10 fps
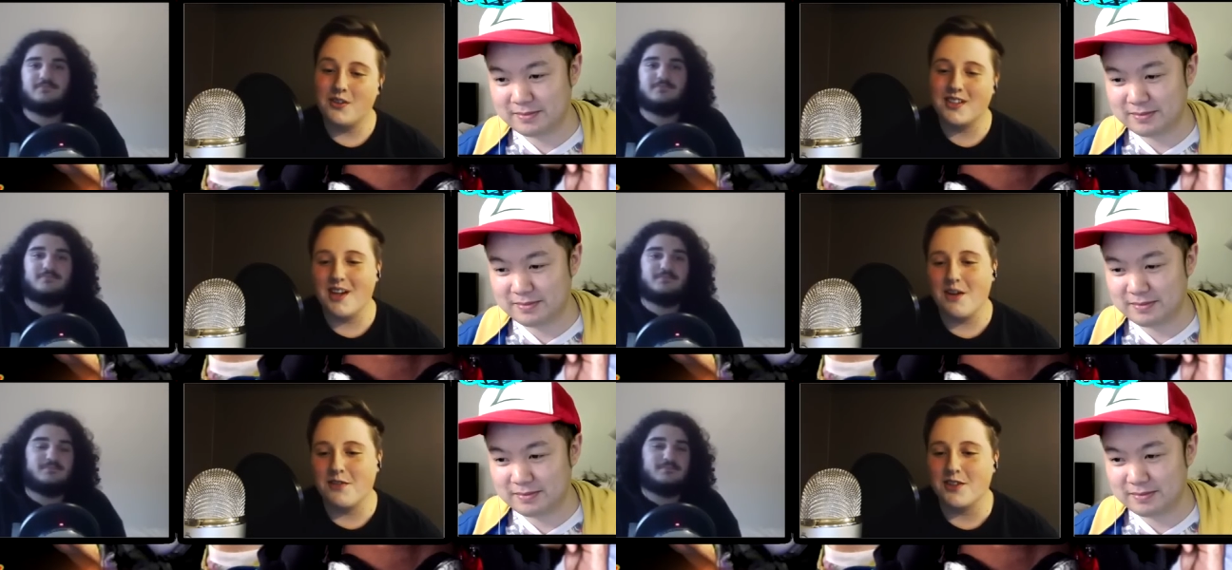Speaker 1: Who's
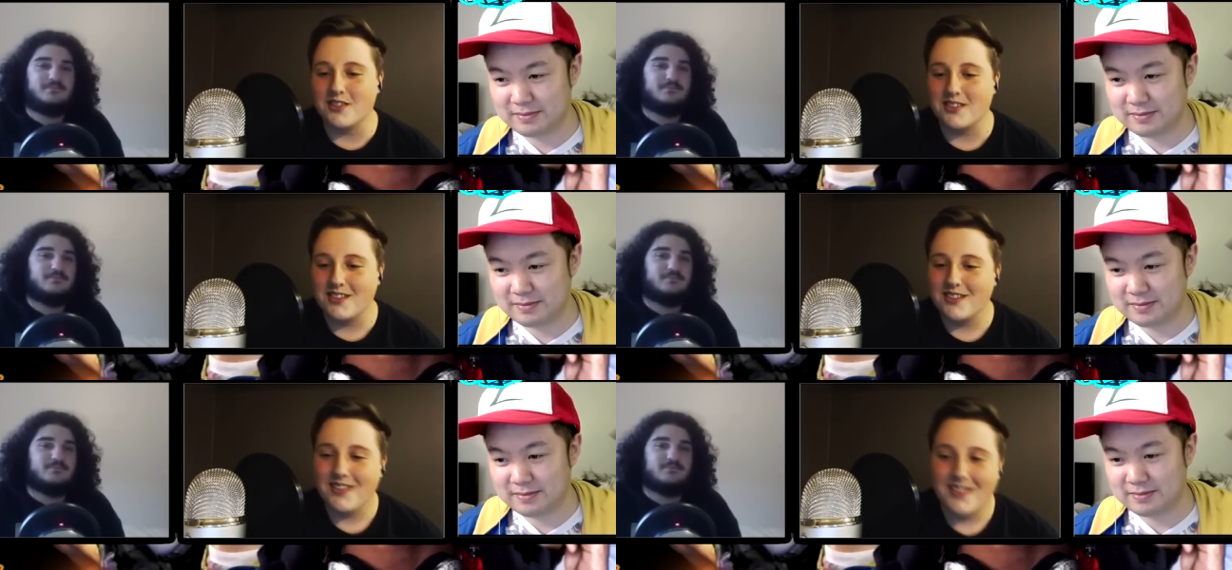gonna go
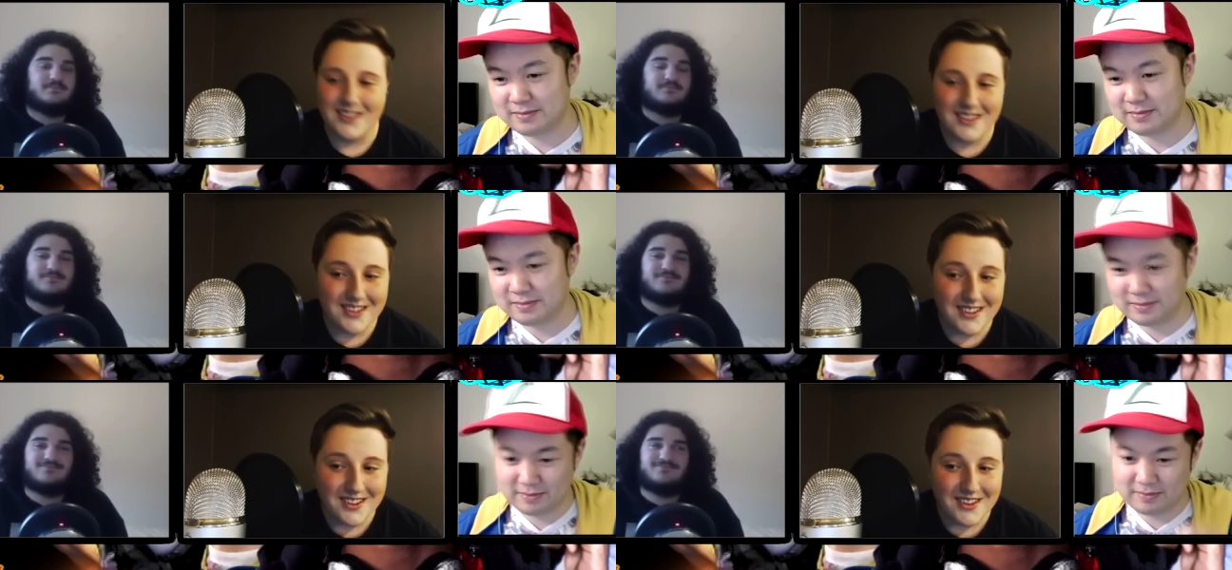first?
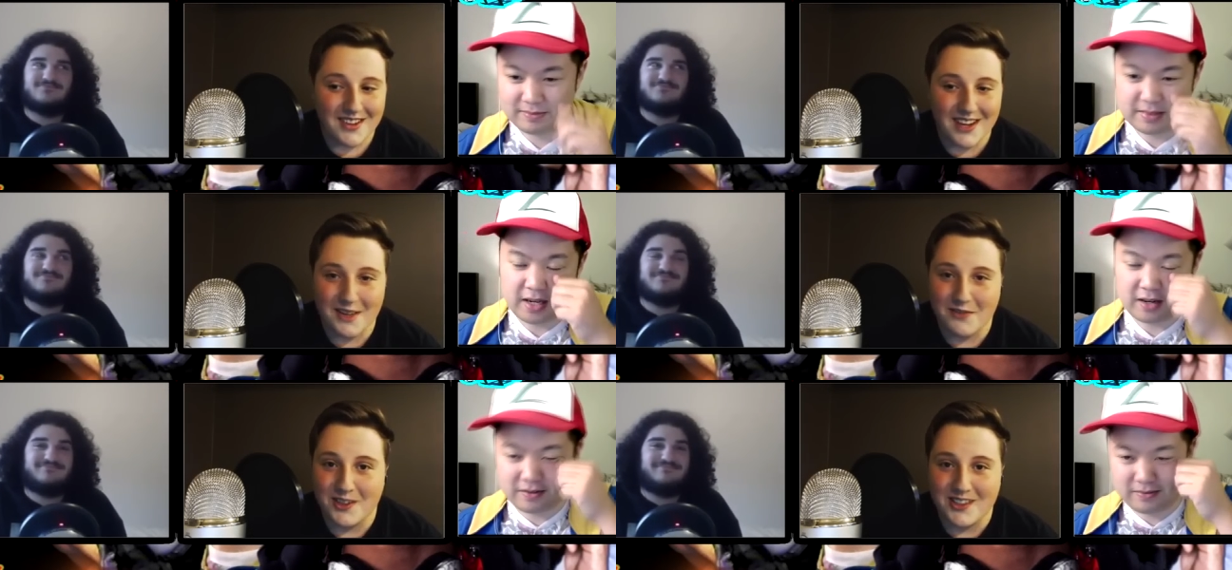
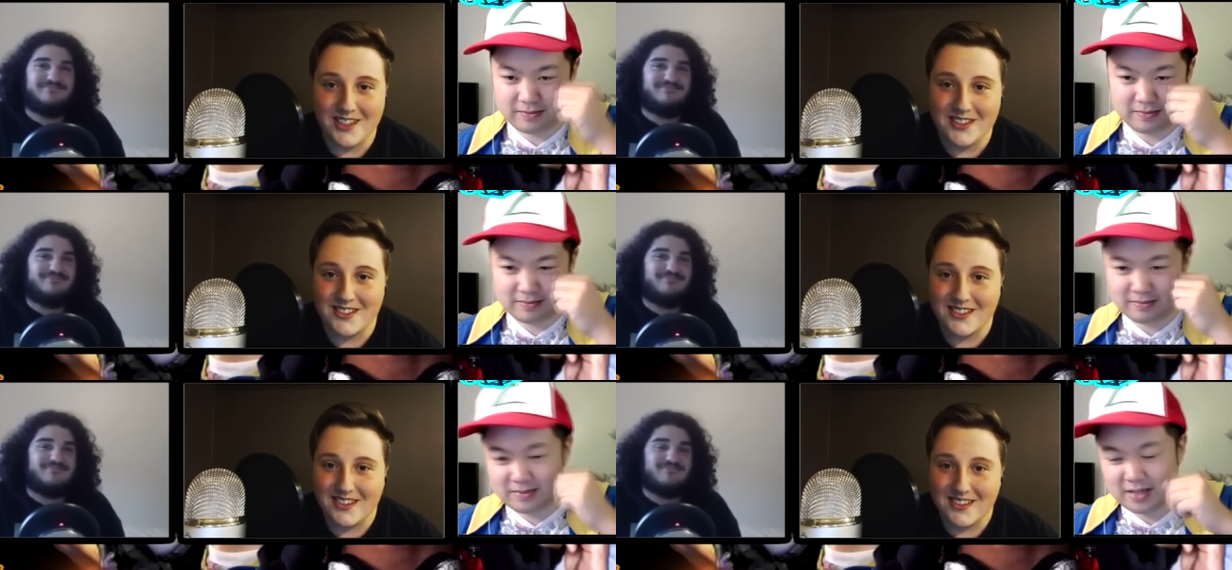
Speaker 2: Any I'll go.
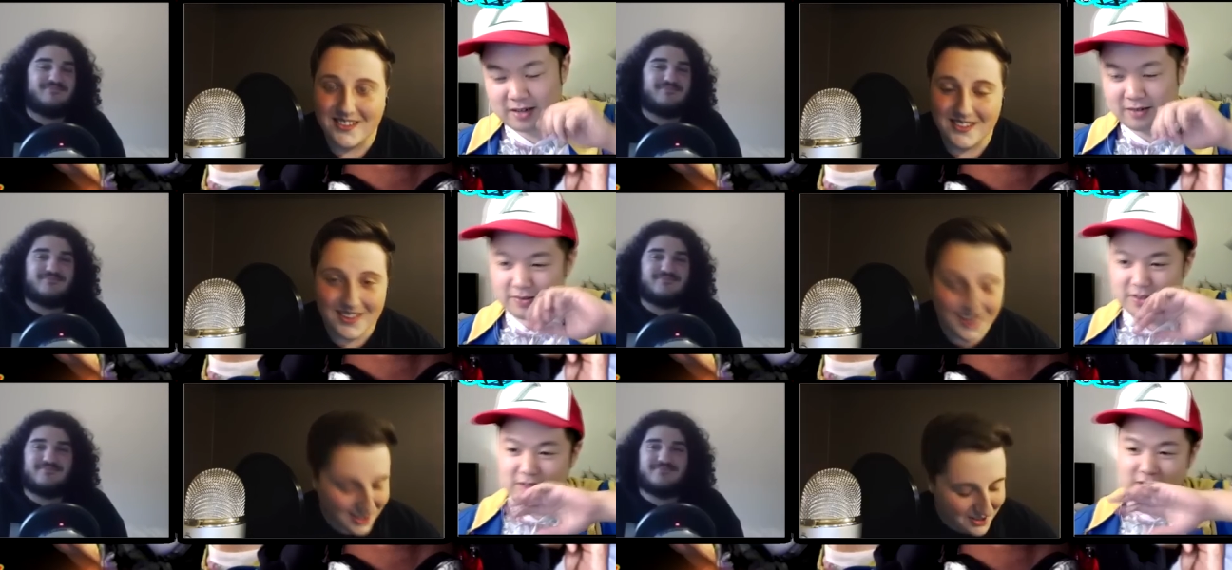volunteers? I'll go
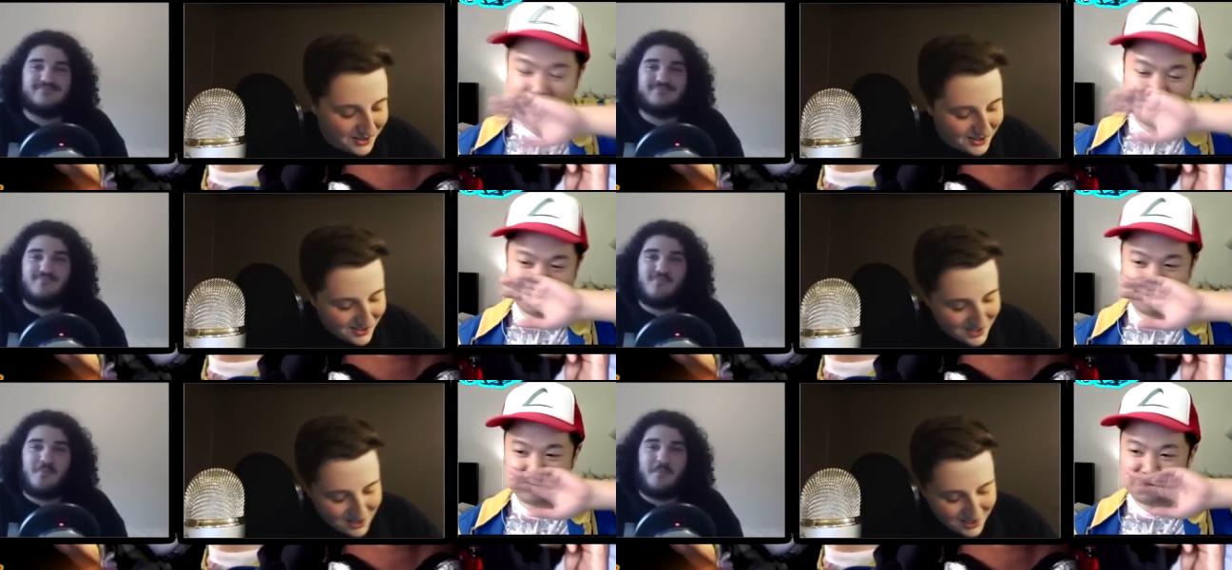first. You can go
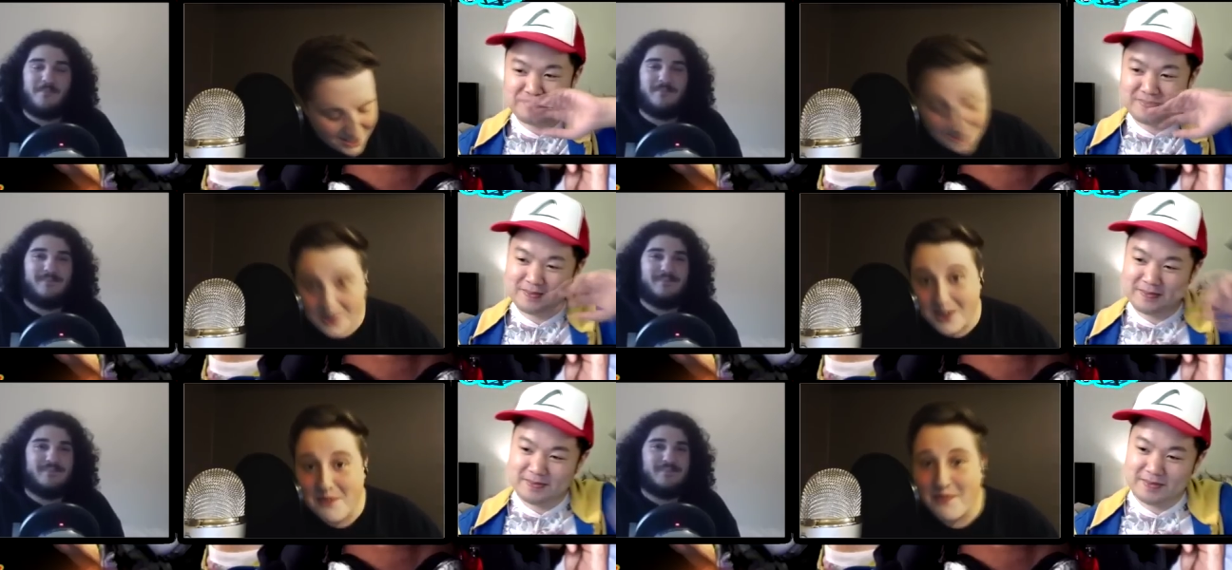first. Okay, go
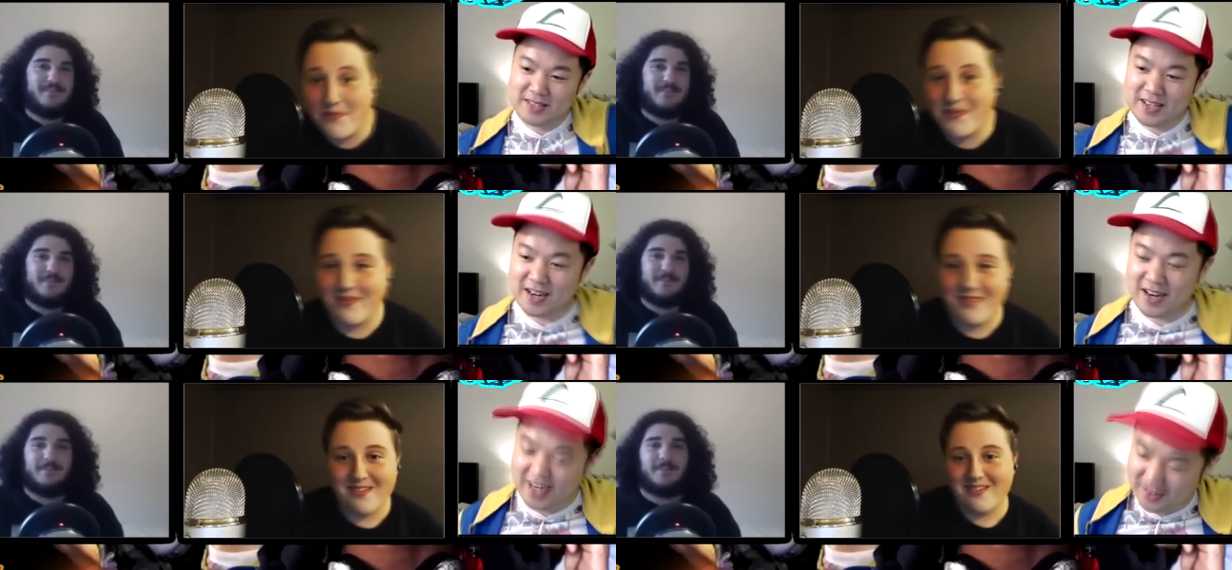for it.
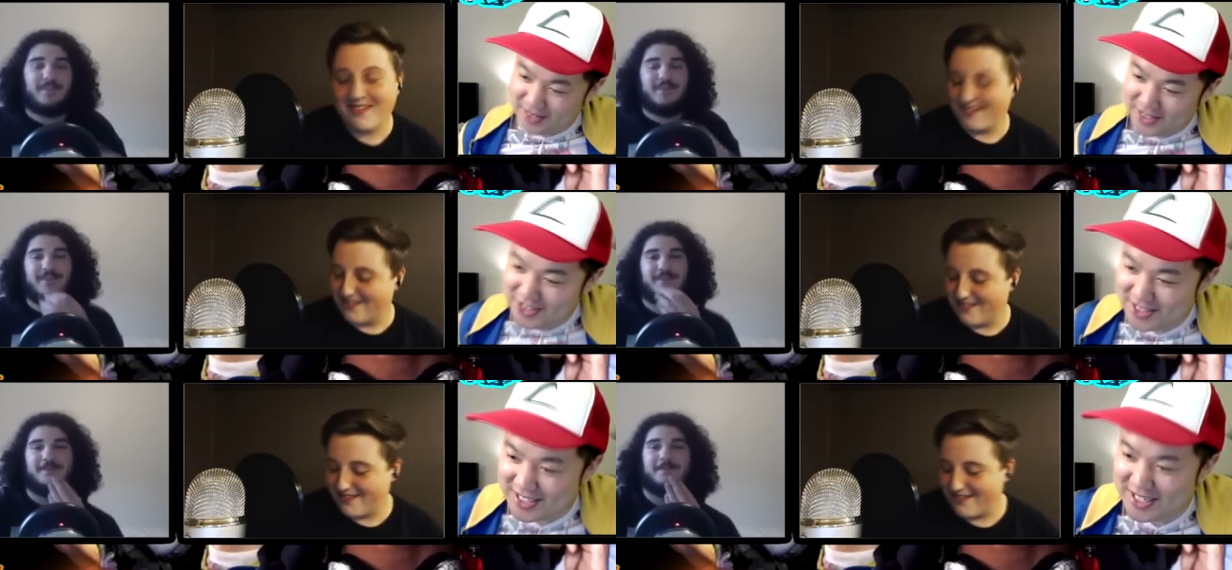Alright, I'm gonna do
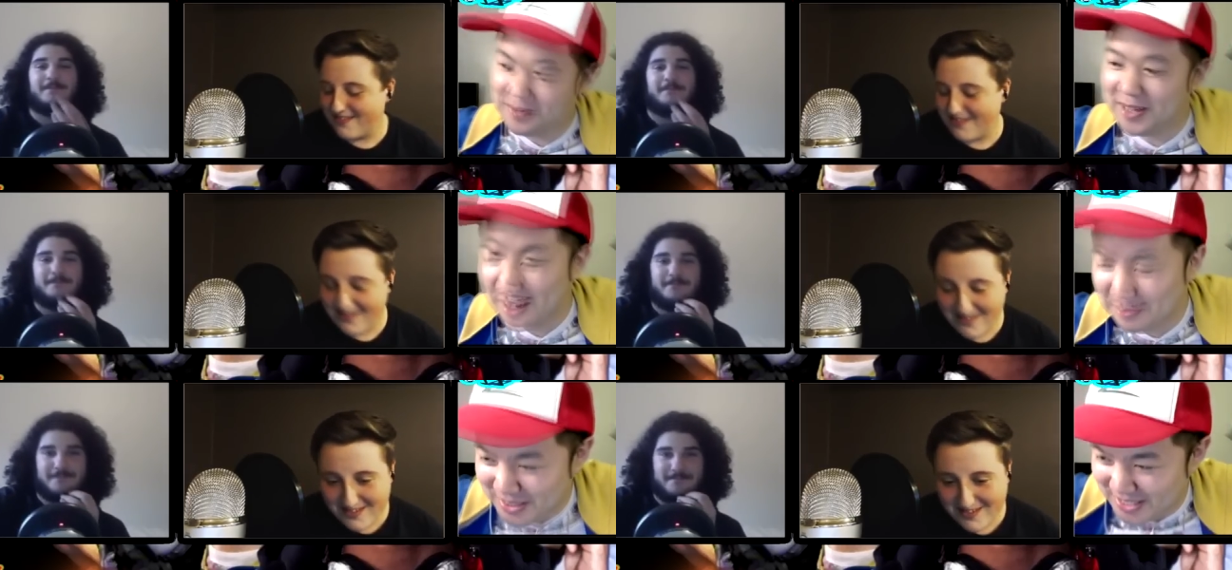the same thing.
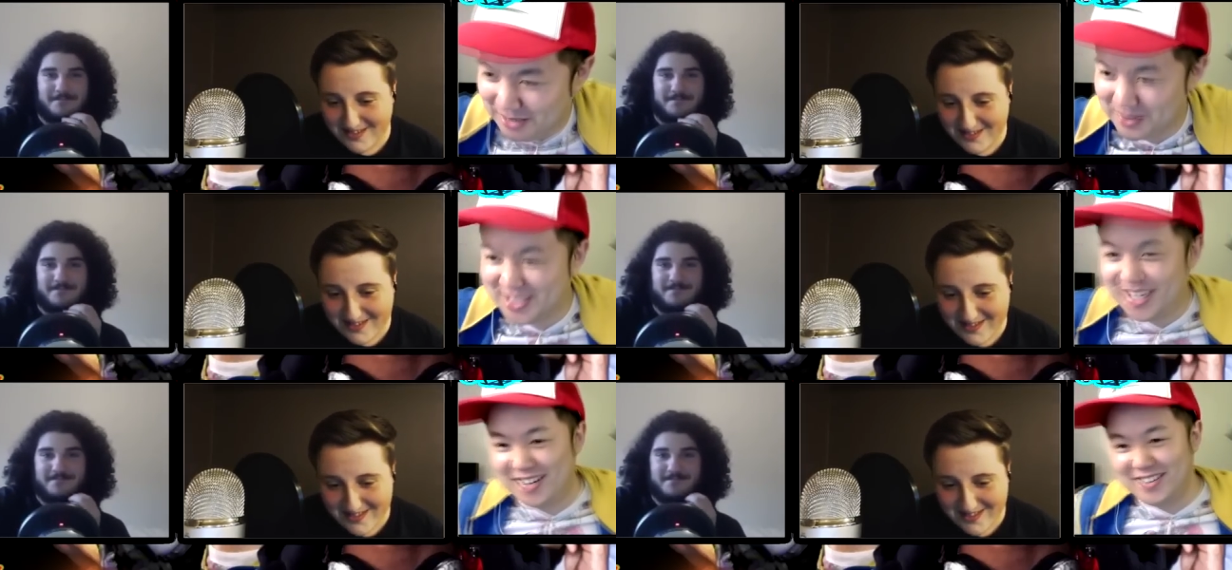I'm gonna double
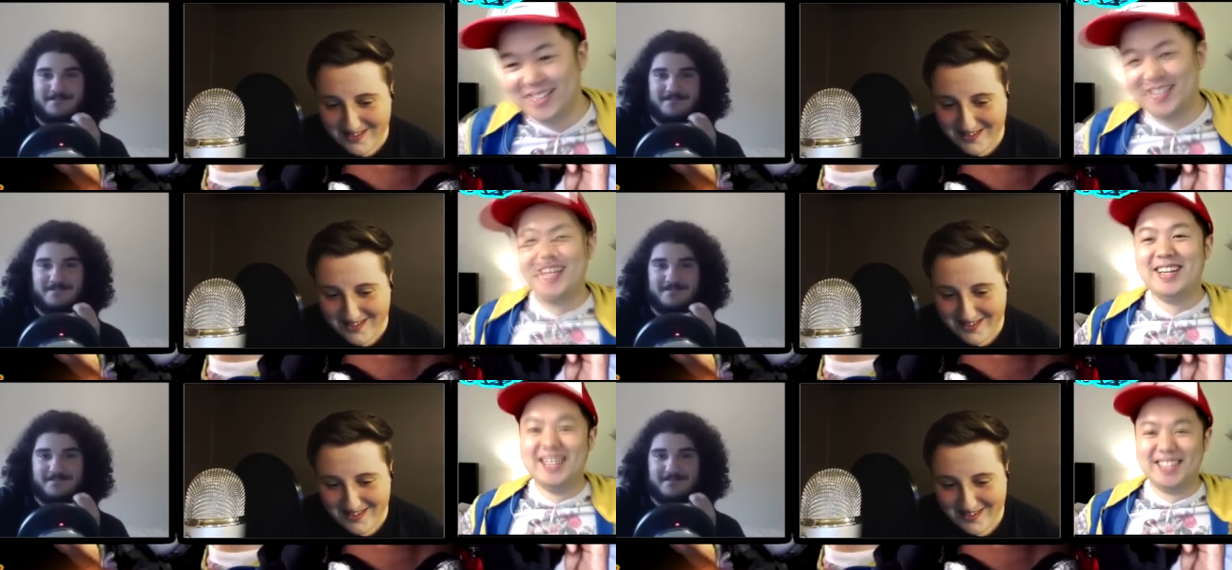down.
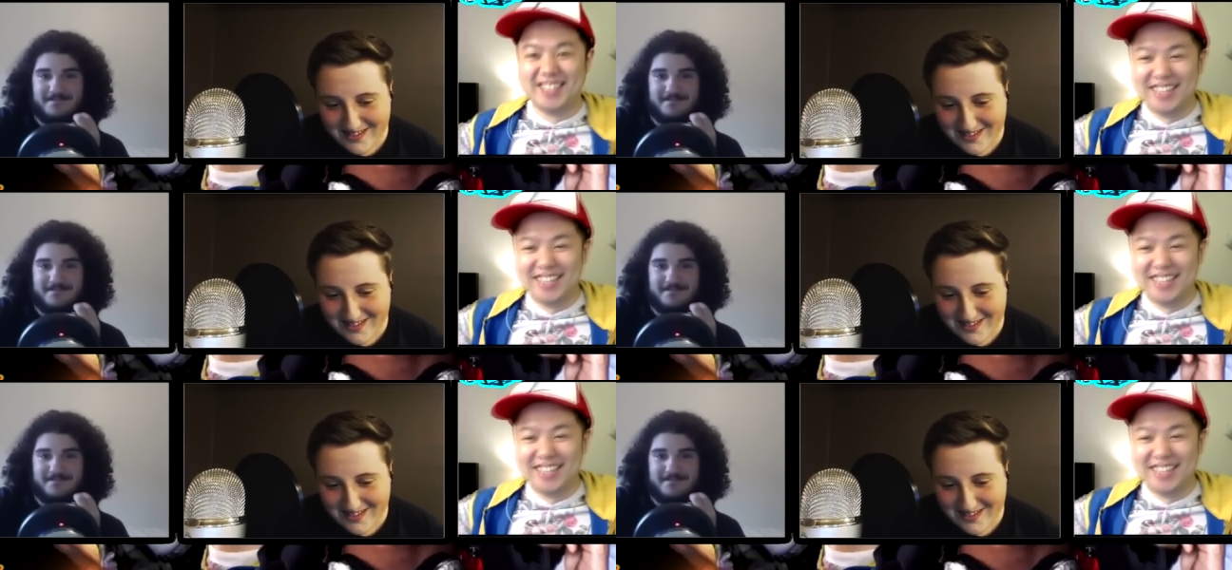De